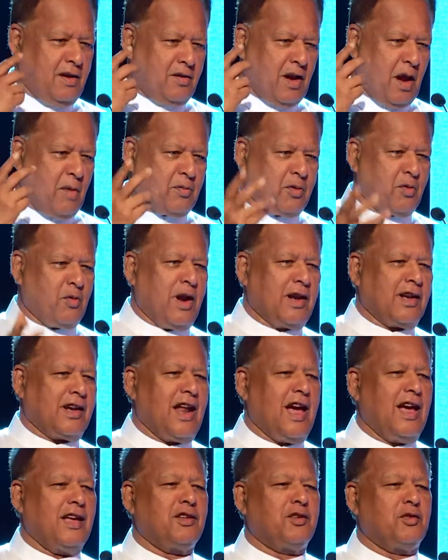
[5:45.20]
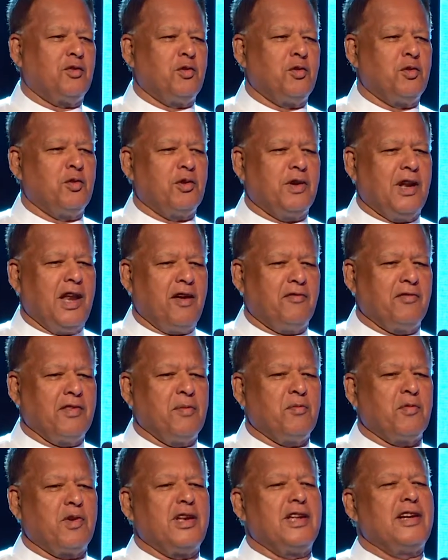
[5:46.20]
up to what class should you allow
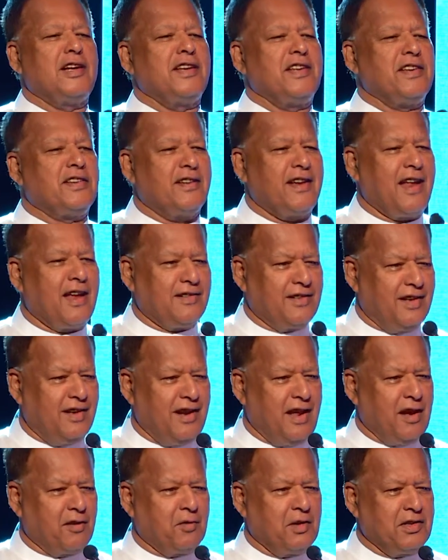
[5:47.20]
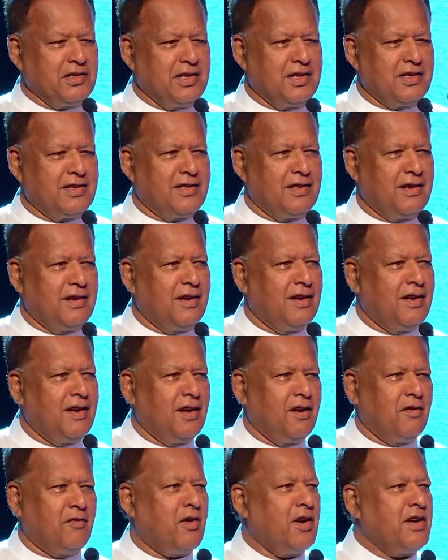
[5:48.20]
them to learn international languages.
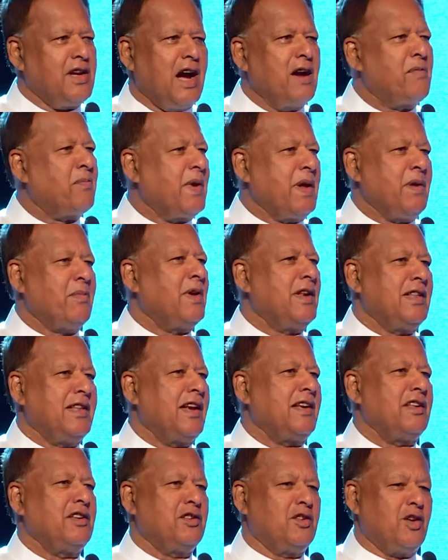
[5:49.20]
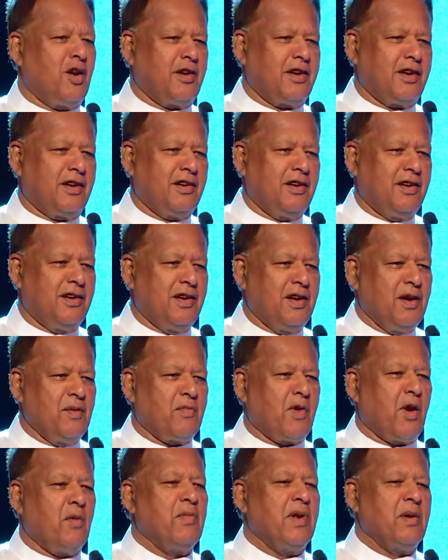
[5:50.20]
For young people, that is not a
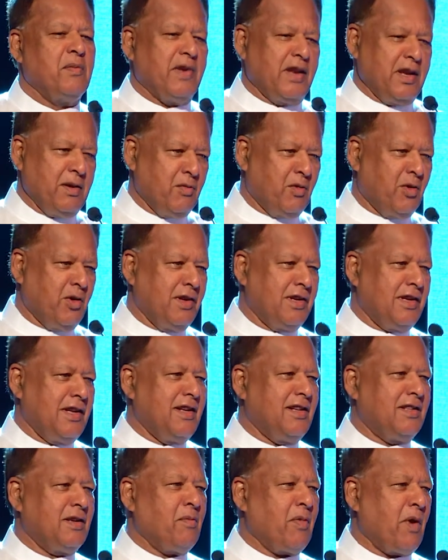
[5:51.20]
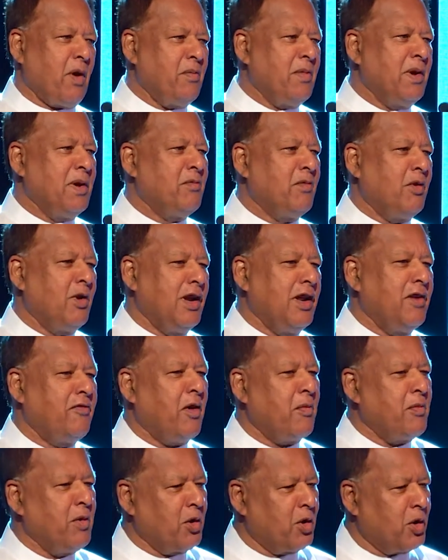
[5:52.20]
problem anymore. It is a problem only
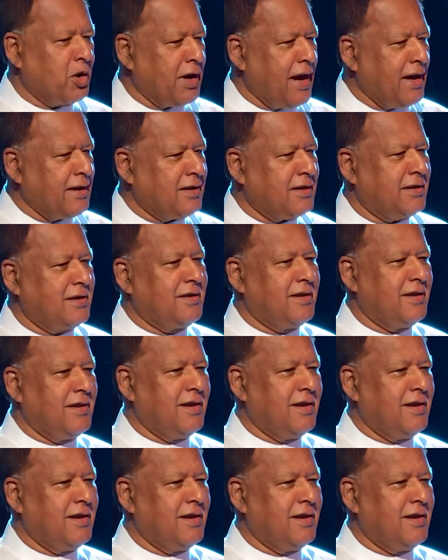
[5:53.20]
for bureaucrats